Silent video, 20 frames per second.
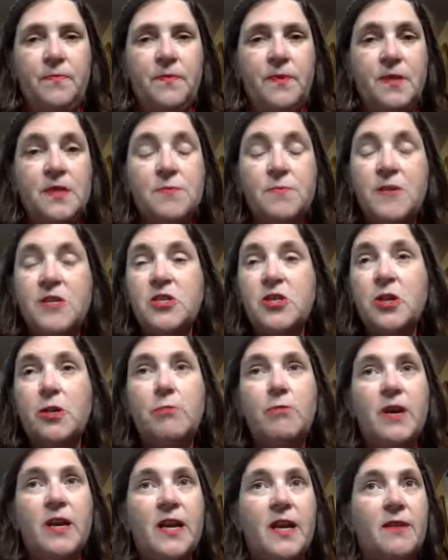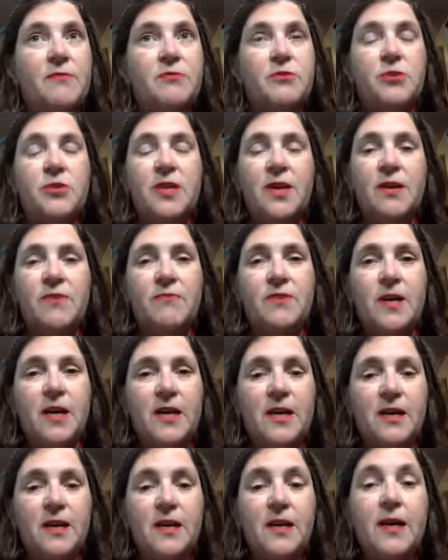especially right after Dave
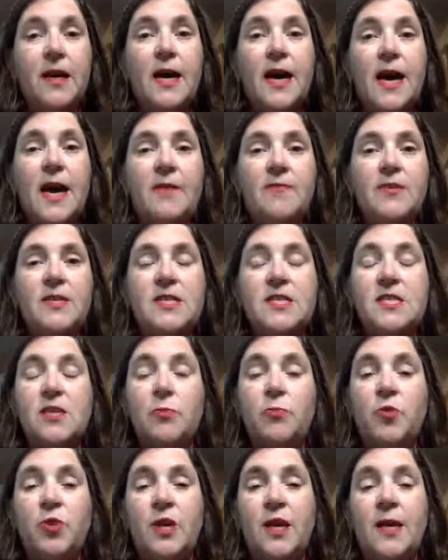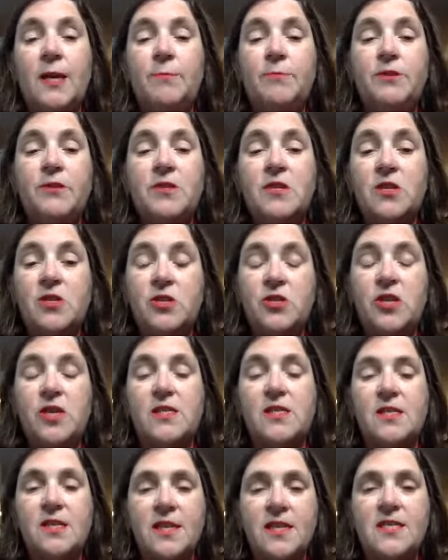died. Having someone able to
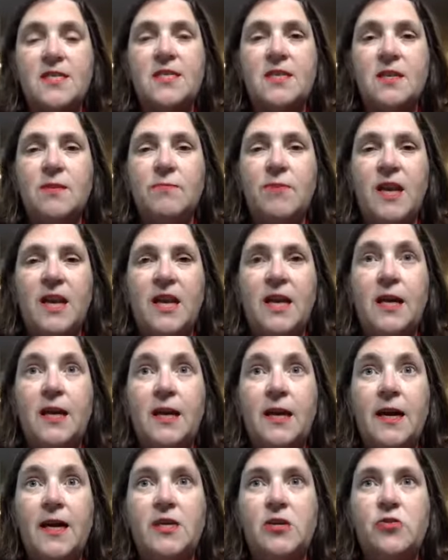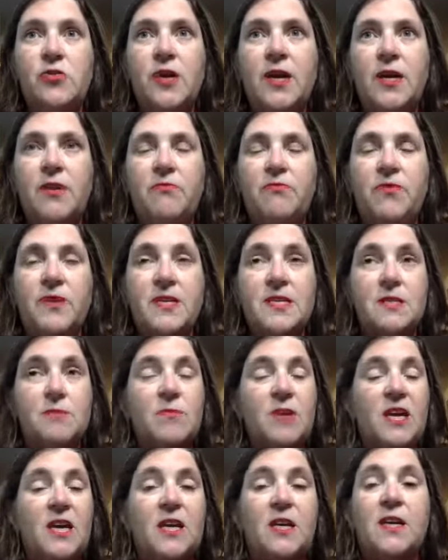just listen to me and not try to fix
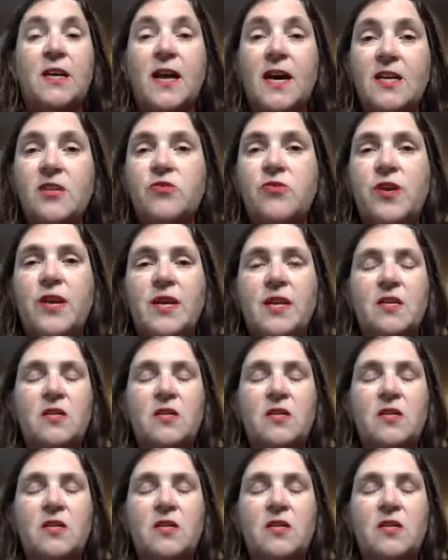me and not try to